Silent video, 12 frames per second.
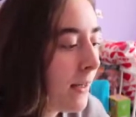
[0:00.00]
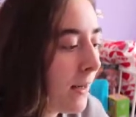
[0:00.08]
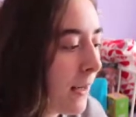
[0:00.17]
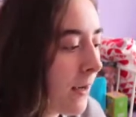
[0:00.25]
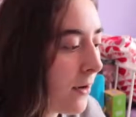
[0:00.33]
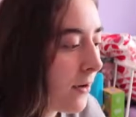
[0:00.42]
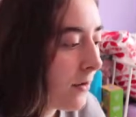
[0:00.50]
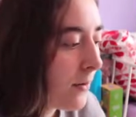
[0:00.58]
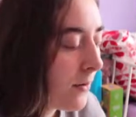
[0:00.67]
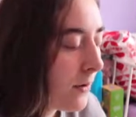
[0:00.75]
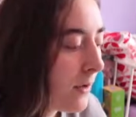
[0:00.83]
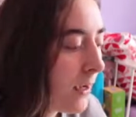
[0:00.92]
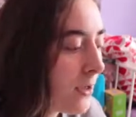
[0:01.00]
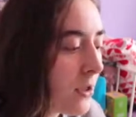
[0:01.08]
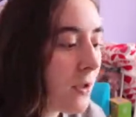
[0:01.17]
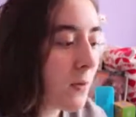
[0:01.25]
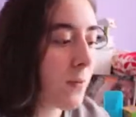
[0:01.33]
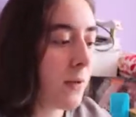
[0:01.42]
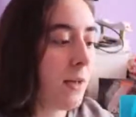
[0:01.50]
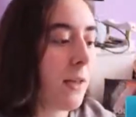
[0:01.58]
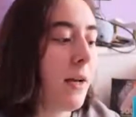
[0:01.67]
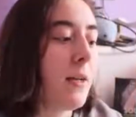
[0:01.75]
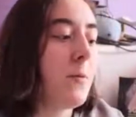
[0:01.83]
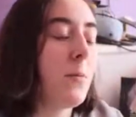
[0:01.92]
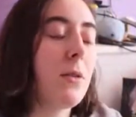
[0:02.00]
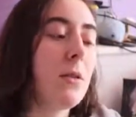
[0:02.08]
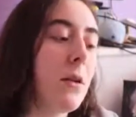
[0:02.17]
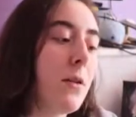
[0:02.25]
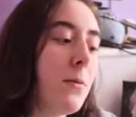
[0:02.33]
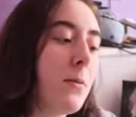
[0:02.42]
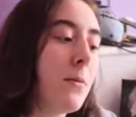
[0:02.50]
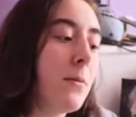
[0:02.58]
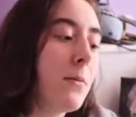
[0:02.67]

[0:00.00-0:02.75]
Now, I just realized we don't